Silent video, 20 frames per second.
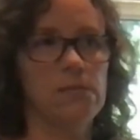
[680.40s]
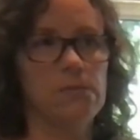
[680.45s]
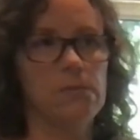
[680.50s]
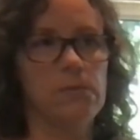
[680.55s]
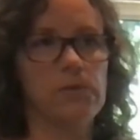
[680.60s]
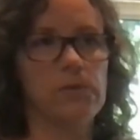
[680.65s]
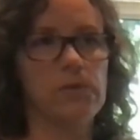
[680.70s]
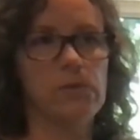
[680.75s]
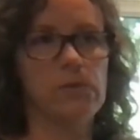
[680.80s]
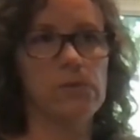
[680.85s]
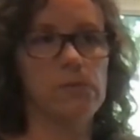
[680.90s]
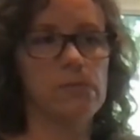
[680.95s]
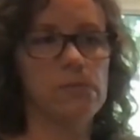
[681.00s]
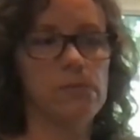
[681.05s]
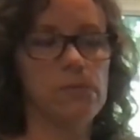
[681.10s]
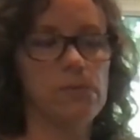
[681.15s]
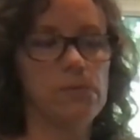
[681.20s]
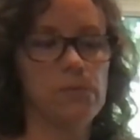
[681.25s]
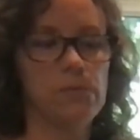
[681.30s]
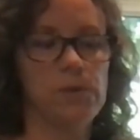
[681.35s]
So
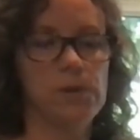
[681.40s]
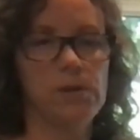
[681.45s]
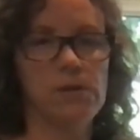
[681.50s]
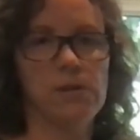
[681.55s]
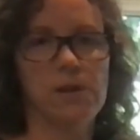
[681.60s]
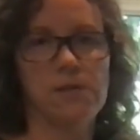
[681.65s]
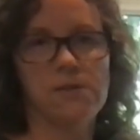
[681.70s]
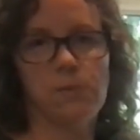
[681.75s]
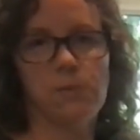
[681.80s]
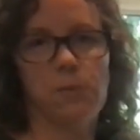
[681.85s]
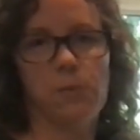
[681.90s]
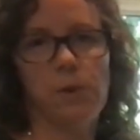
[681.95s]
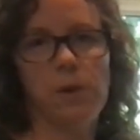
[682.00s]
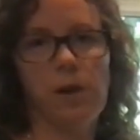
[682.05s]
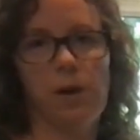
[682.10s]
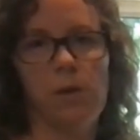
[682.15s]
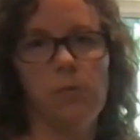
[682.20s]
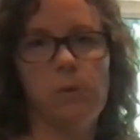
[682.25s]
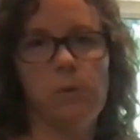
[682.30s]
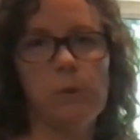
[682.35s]
that's what we
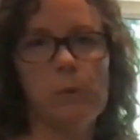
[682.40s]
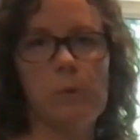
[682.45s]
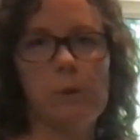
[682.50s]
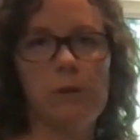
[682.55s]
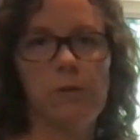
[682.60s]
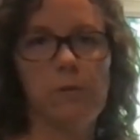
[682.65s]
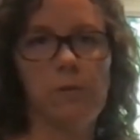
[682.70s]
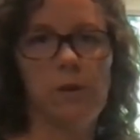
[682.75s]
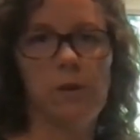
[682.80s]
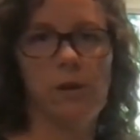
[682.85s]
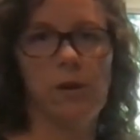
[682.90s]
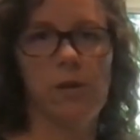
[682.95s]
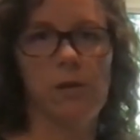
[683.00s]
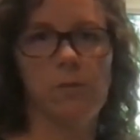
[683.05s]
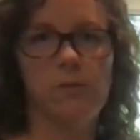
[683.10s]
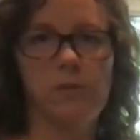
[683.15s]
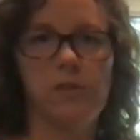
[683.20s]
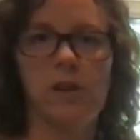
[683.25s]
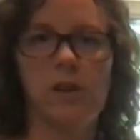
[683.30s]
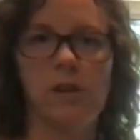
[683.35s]
help you with. We
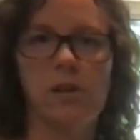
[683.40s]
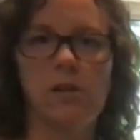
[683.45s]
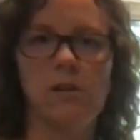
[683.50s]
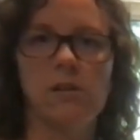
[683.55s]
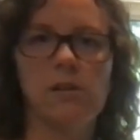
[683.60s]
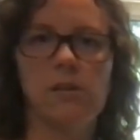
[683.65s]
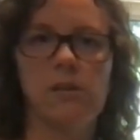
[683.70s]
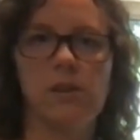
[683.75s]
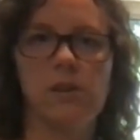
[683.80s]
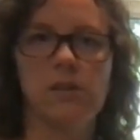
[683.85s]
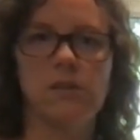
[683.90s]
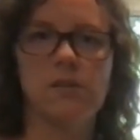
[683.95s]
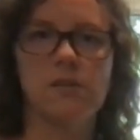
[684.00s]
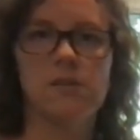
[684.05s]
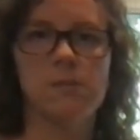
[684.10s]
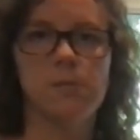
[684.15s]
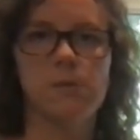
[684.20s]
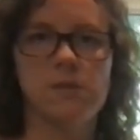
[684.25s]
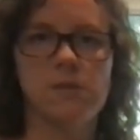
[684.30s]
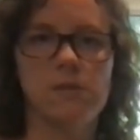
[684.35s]
help tailor things
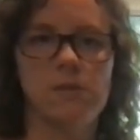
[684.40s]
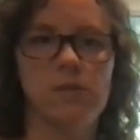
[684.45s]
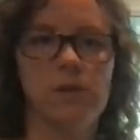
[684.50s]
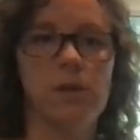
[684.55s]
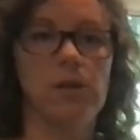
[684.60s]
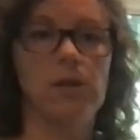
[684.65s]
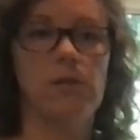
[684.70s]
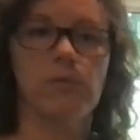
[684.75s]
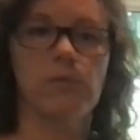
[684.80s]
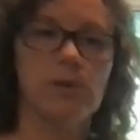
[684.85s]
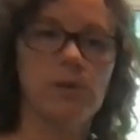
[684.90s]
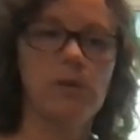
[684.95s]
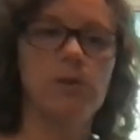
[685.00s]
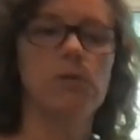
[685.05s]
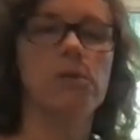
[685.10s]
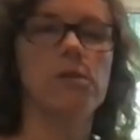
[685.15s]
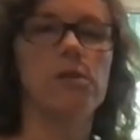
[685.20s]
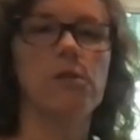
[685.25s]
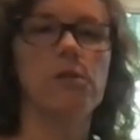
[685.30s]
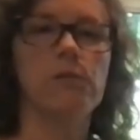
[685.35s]
specifically for
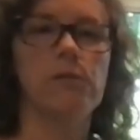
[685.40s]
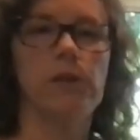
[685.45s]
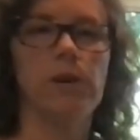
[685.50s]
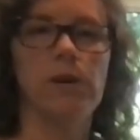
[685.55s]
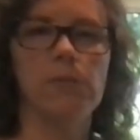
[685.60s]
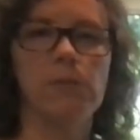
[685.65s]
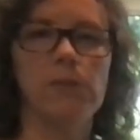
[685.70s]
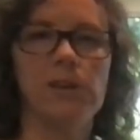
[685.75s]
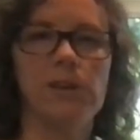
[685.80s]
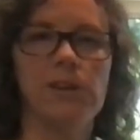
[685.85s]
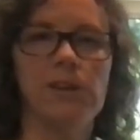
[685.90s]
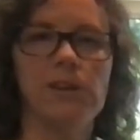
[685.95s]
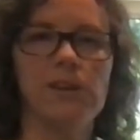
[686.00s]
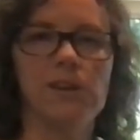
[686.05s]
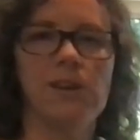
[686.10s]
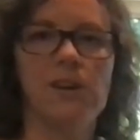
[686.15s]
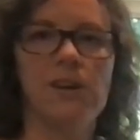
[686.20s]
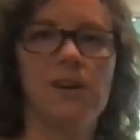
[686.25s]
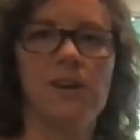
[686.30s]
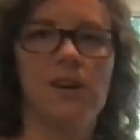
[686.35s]
you and your family,
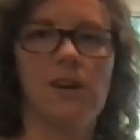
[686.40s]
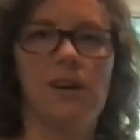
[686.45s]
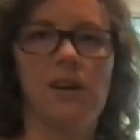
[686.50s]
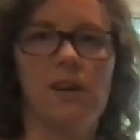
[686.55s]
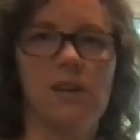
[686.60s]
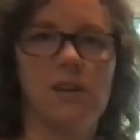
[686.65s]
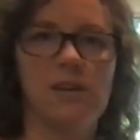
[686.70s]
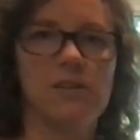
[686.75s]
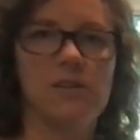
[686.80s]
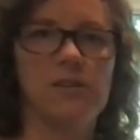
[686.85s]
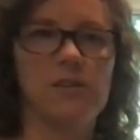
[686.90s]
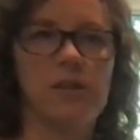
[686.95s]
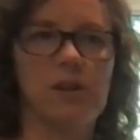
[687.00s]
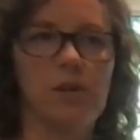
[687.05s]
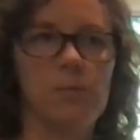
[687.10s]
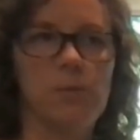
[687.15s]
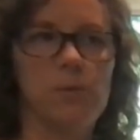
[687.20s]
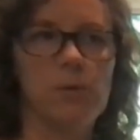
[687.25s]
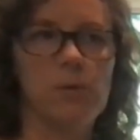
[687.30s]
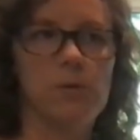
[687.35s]
and
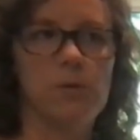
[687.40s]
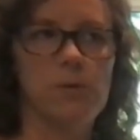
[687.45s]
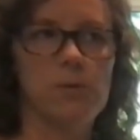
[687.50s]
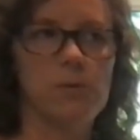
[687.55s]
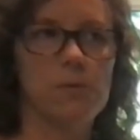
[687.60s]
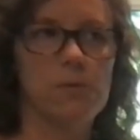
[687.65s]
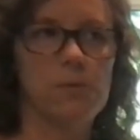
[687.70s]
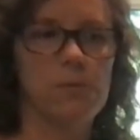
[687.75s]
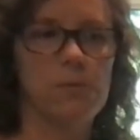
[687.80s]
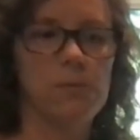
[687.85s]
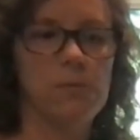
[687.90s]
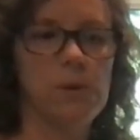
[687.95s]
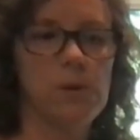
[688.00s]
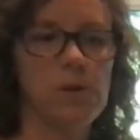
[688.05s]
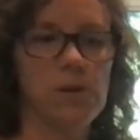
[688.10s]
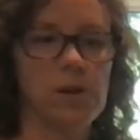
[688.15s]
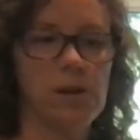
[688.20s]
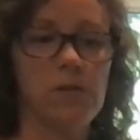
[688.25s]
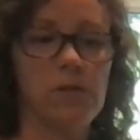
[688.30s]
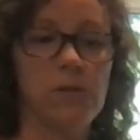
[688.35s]
help you,
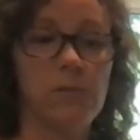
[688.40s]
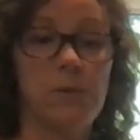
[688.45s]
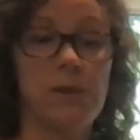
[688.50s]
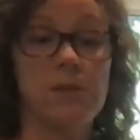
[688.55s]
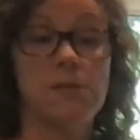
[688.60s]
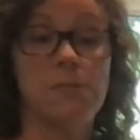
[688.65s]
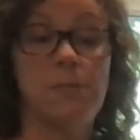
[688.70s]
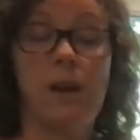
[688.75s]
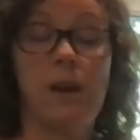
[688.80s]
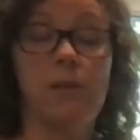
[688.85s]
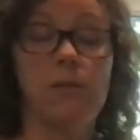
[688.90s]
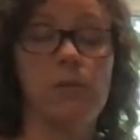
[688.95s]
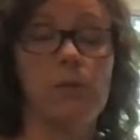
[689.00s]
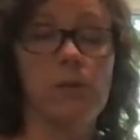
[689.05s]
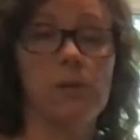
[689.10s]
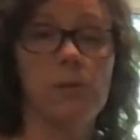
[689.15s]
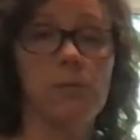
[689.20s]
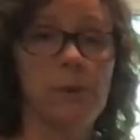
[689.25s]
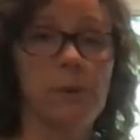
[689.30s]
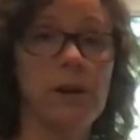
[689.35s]
get the best bang for
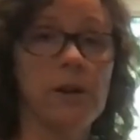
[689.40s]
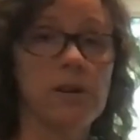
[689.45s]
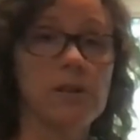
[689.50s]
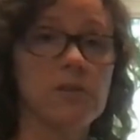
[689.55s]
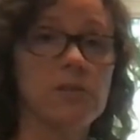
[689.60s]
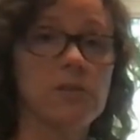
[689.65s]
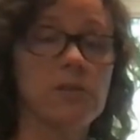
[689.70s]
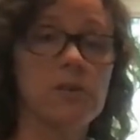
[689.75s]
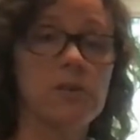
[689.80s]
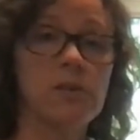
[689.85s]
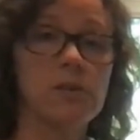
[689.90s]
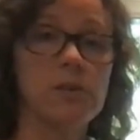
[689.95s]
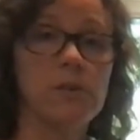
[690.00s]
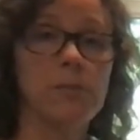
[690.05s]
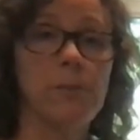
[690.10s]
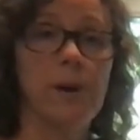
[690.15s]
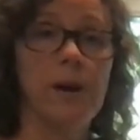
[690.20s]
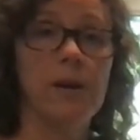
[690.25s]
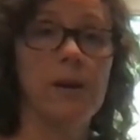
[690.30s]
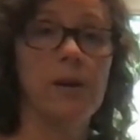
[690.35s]
your buck. So you're
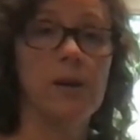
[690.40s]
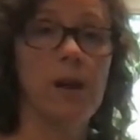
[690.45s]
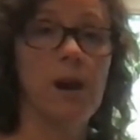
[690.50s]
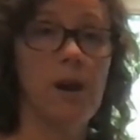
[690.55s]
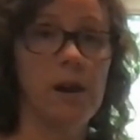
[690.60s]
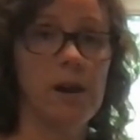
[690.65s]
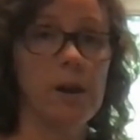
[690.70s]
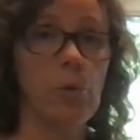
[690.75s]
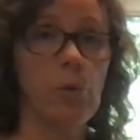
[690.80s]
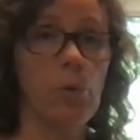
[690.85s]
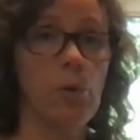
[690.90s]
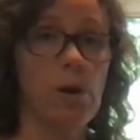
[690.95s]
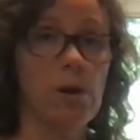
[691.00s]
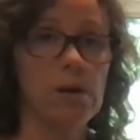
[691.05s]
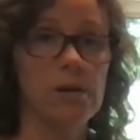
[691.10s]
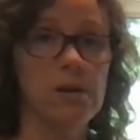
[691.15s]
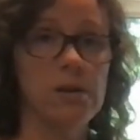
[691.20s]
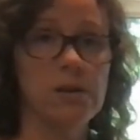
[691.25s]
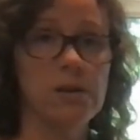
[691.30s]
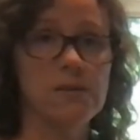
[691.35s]
buying high
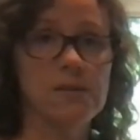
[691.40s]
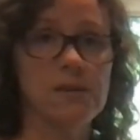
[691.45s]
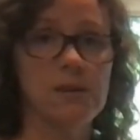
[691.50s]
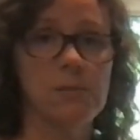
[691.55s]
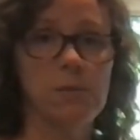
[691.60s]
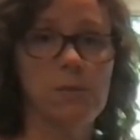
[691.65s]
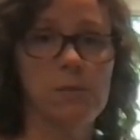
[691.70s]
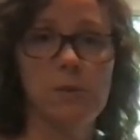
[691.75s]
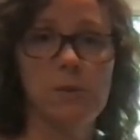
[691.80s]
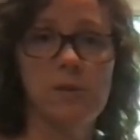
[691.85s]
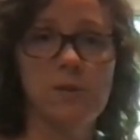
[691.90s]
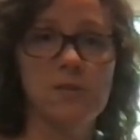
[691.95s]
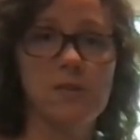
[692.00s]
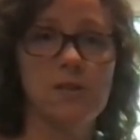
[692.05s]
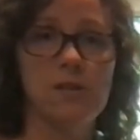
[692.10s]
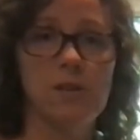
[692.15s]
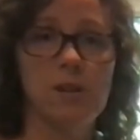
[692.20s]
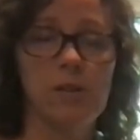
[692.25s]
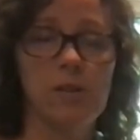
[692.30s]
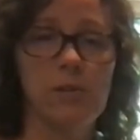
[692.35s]
quality supplements
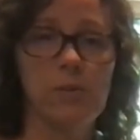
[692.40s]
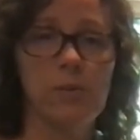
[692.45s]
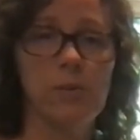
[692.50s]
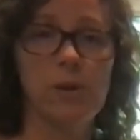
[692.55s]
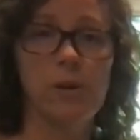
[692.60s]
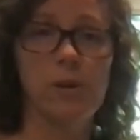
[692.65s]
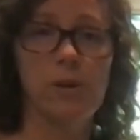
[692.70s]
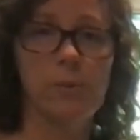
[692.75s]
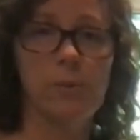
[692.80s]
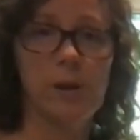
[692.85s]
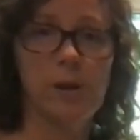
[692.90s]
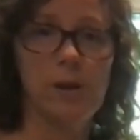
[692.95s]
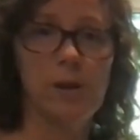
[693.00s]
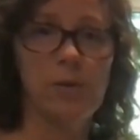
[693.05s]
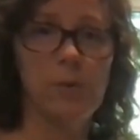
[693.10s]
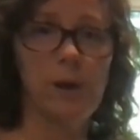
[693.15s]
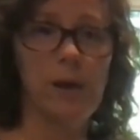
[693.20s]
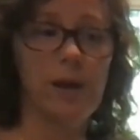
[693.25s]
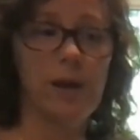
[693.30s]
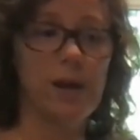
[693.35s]
and you're not throwing your money
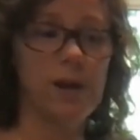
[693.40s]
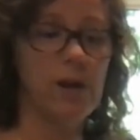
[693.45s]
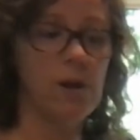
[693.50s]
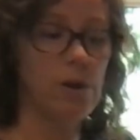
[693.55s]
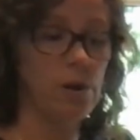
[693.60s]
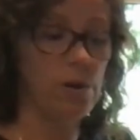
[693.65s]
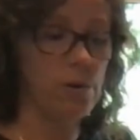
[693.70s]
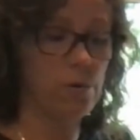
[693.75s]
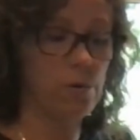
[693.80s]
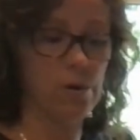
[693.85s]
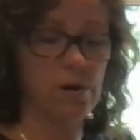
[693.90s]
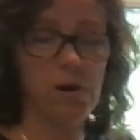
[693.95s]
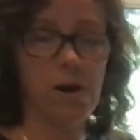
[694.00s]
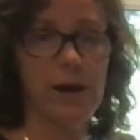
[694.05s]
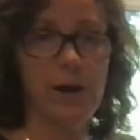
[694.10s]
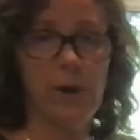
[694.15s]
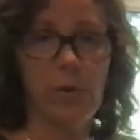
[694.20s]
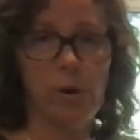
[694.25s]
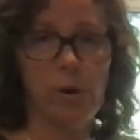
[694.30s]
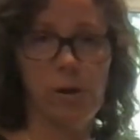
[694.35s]
away, or
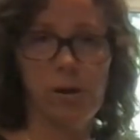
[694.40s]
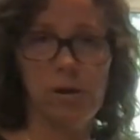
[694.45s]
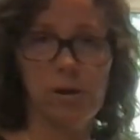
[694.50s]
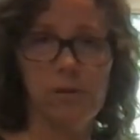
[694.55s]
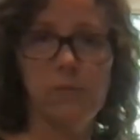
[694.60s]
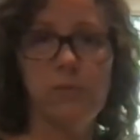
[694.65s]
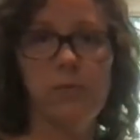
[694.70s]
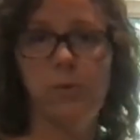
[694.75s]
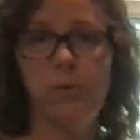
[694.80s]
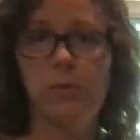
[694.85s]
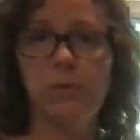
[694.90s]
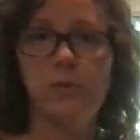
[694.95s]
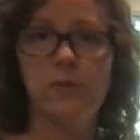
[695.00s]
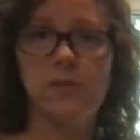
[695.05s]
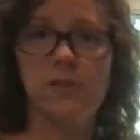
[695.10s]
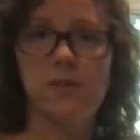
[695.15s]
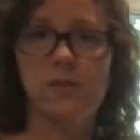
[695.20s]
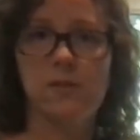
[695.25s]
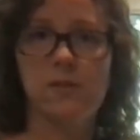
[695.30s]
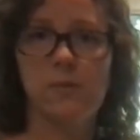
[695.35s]
high quality
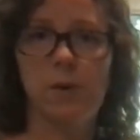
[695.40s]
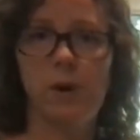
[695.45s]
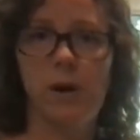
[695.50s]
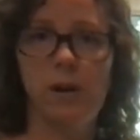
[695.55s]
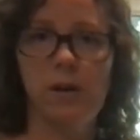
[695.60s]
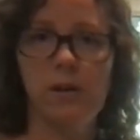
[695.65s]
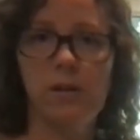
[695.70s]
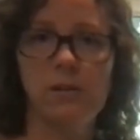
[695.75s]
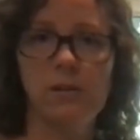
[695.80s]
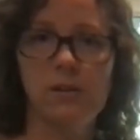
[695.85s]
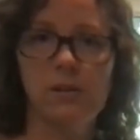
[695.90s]
foods as well.